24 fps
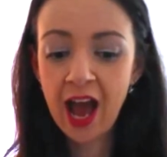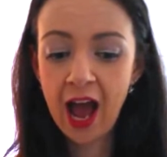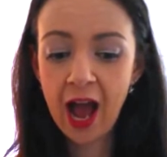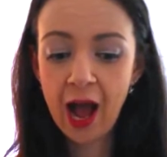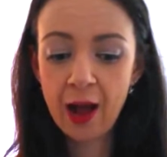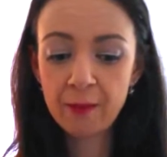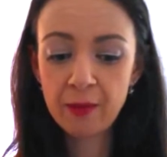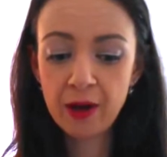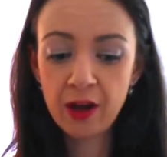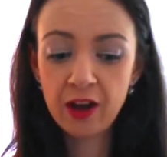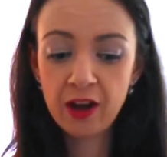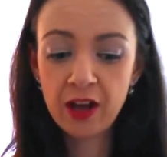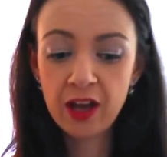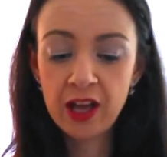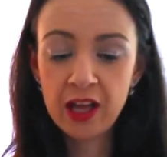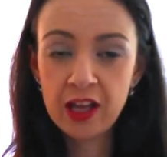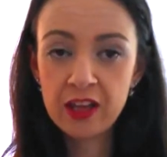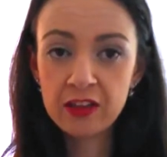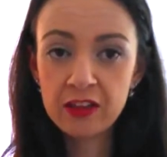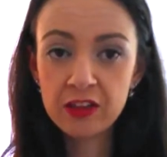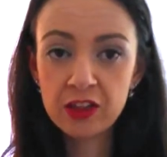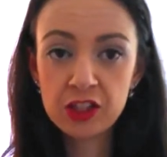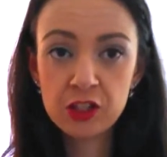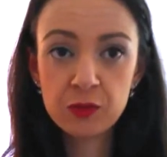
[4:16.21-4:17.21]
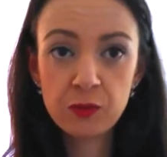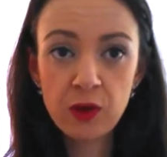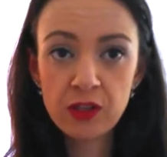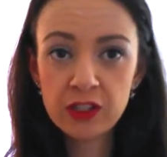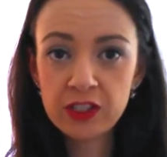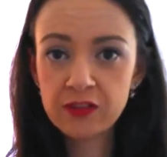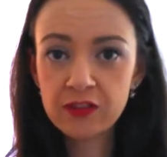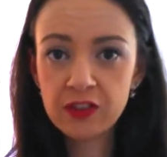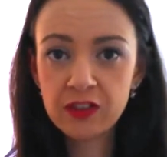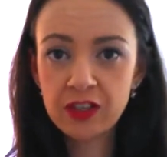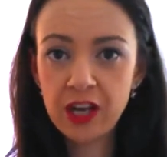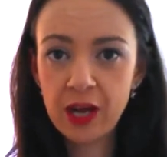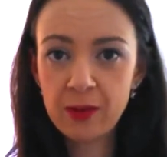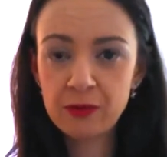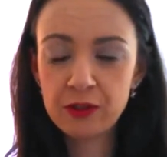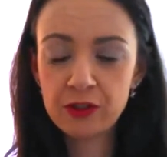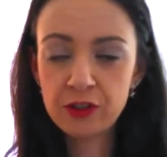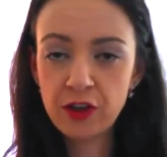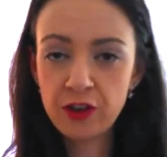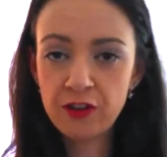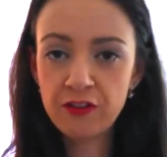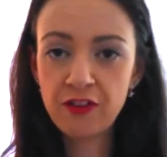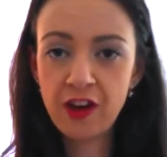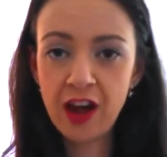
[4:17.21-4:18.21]
Um, the spots filled up
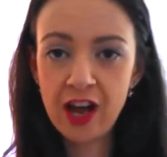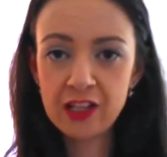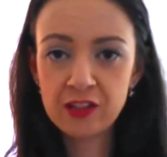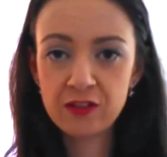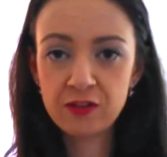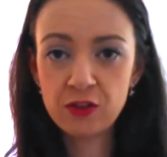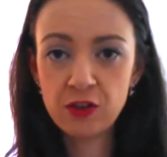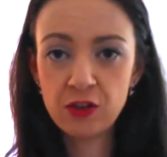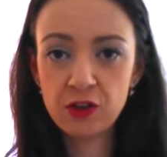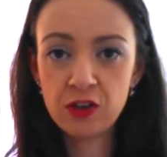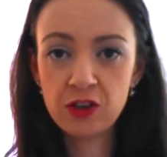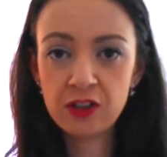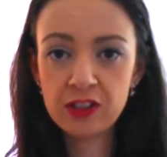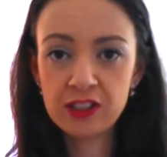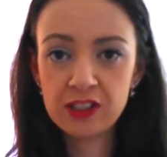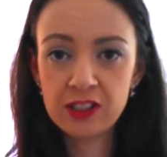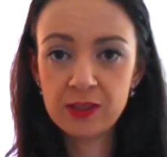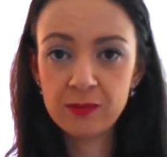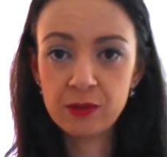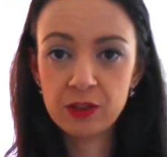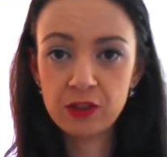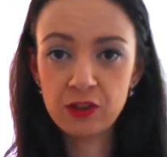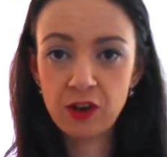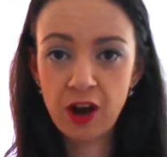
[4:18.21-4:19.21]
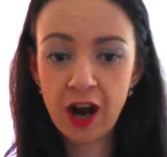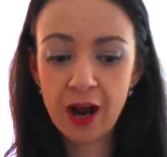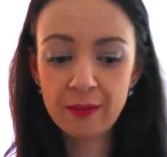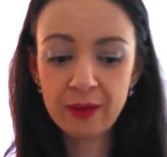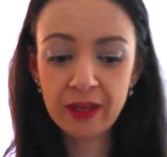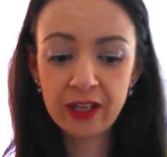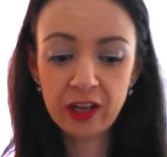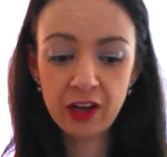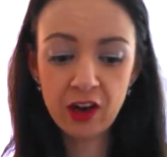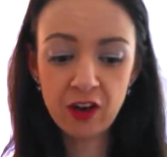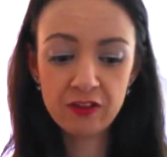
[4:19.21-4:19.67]
so fast for subscribing.